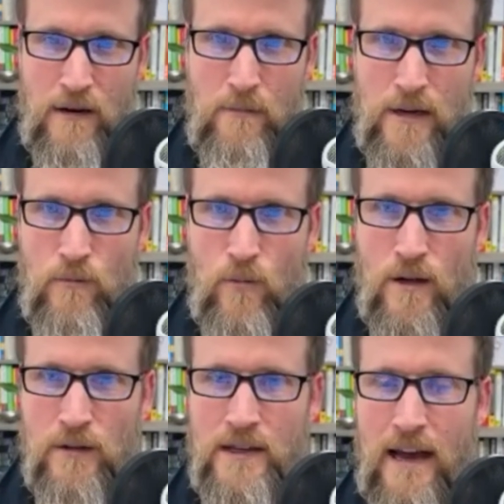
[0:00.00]
abundant
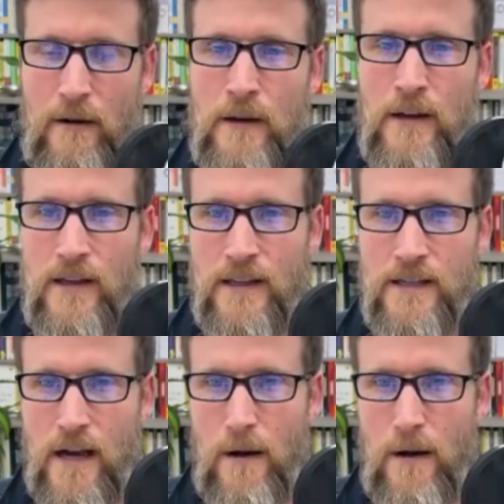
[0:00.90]
world. Now, there's a couple